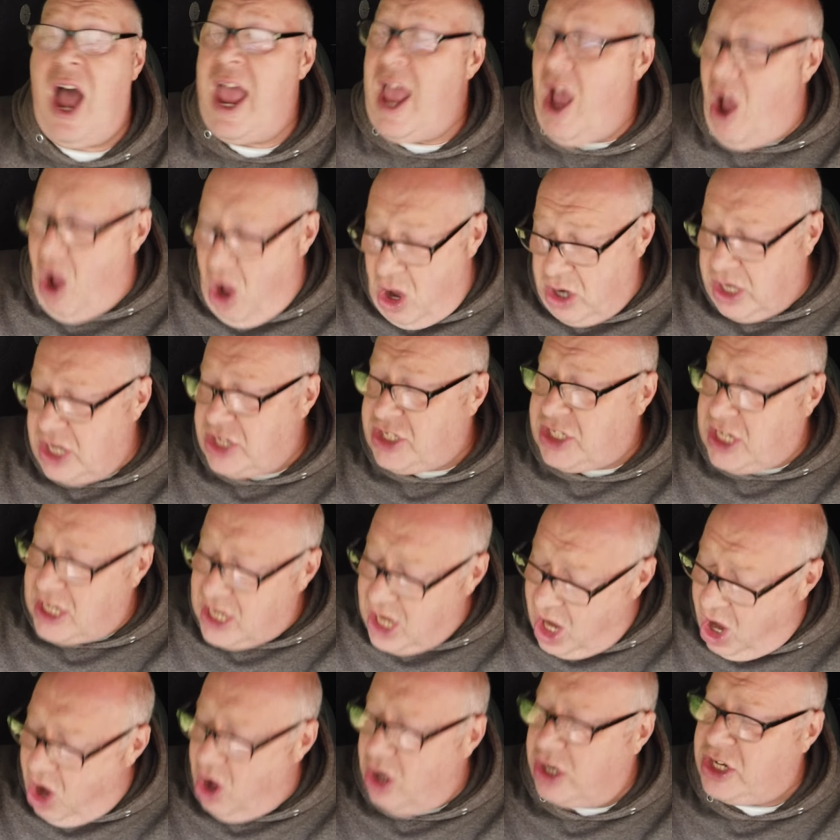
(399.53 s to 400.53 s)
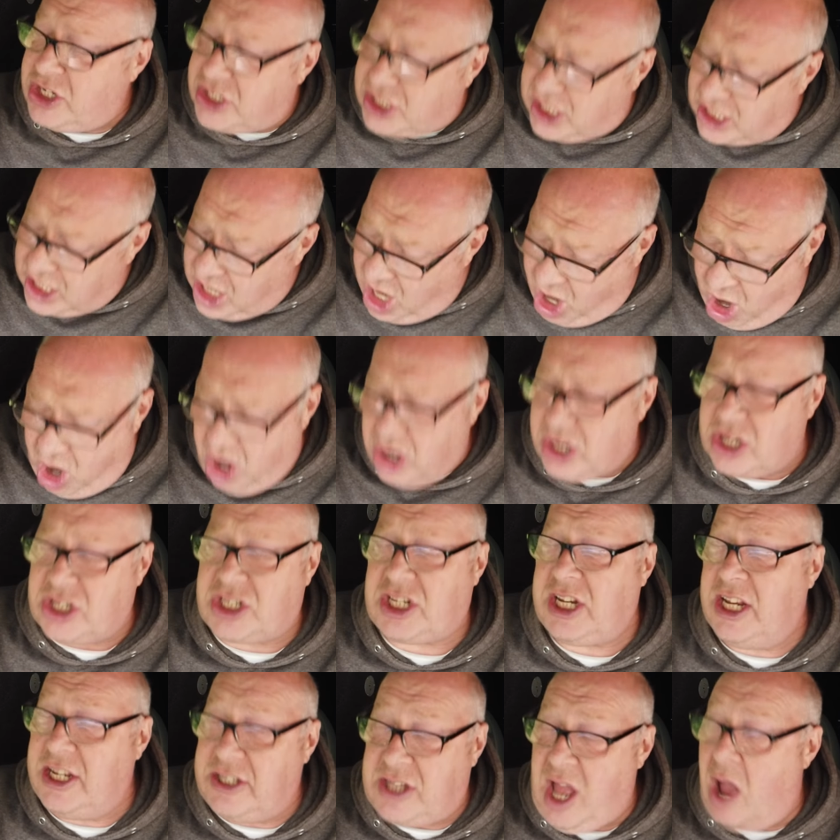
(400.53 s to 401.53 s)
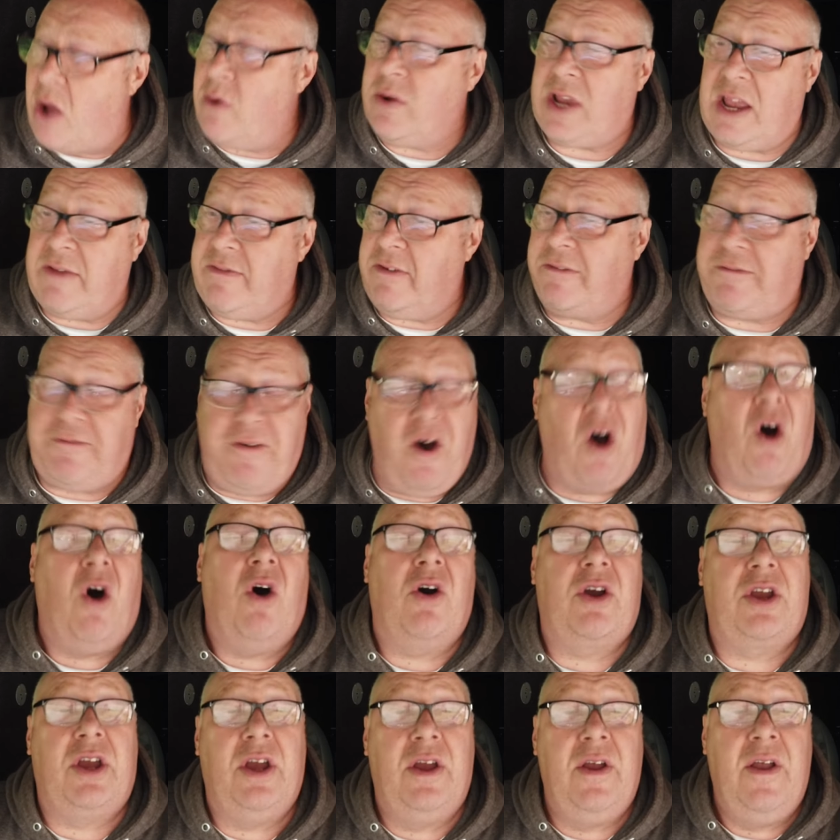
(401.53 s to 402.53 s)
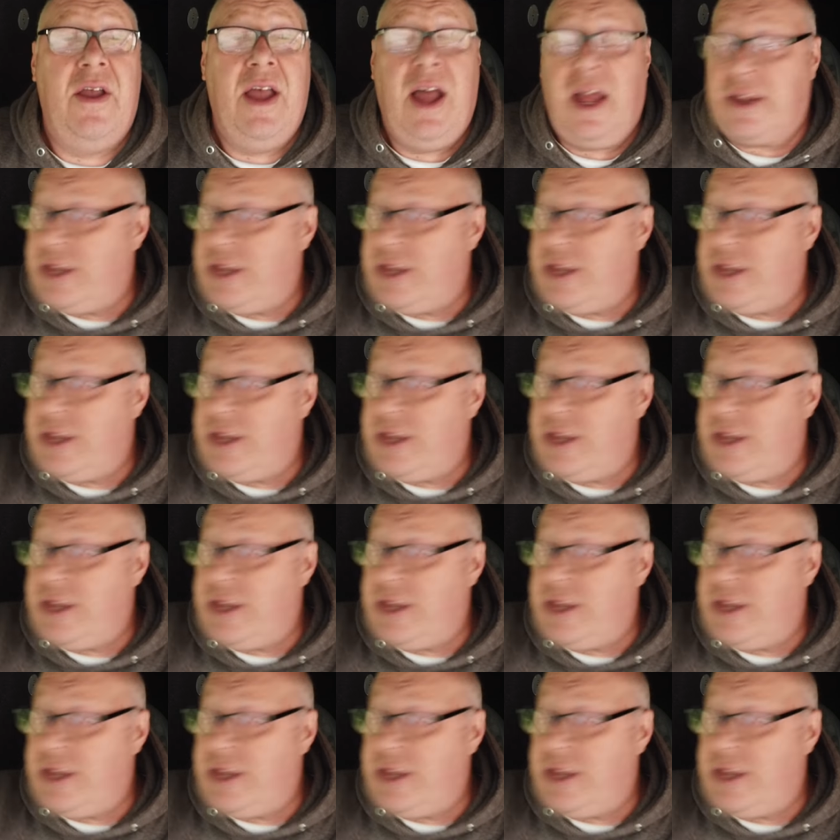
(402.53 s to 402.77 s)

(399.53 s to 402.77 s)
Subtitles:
I honestly don't give a fuck.